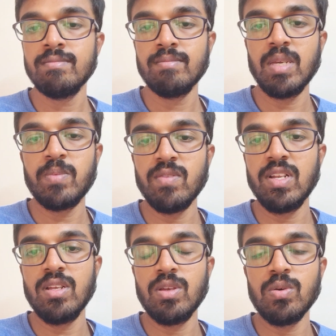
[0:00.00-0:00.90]
people
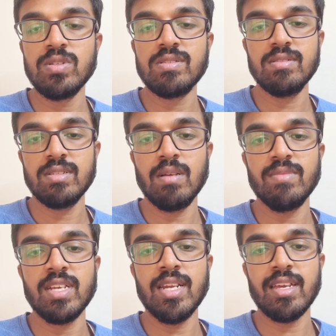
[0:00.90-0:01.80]
will use
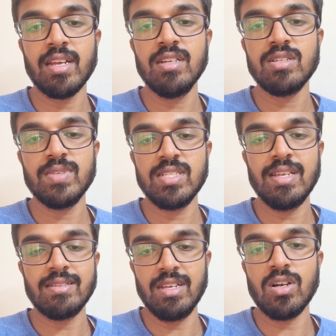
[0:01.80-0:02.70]
something like English, which is
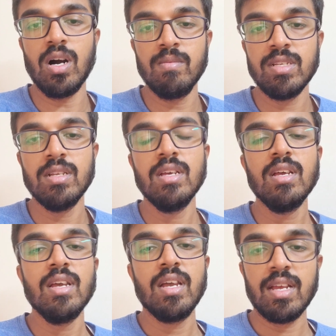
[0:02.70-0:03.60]
actually common,
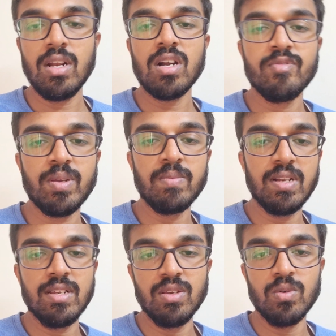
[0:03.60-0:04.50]
and a lot of people
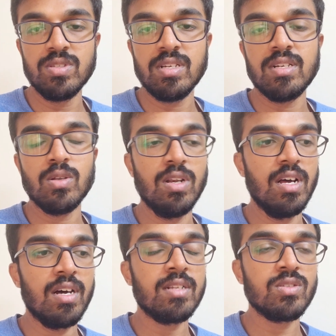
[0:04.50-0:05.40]
use it to
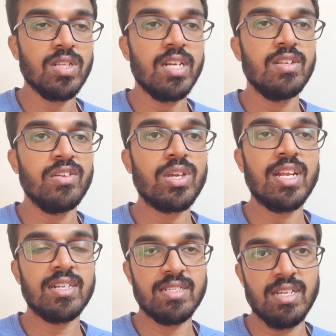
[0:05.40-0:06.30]
learn, so that you can
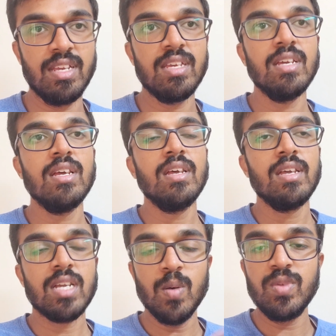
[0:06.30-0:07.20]
actually
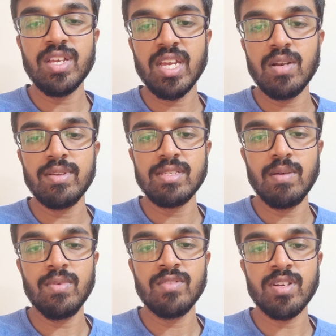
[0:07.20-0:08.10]
communicate with
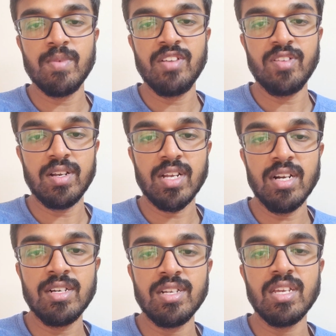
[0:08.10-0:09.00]
someone from a different
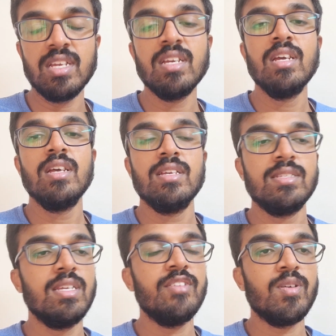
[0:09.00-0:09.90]
country,
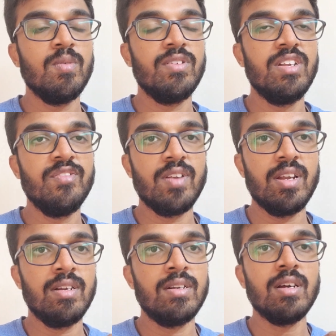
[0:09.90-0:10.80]
say from a
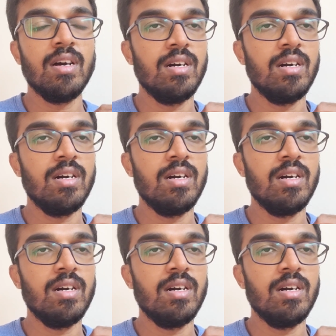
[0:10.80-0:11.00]
different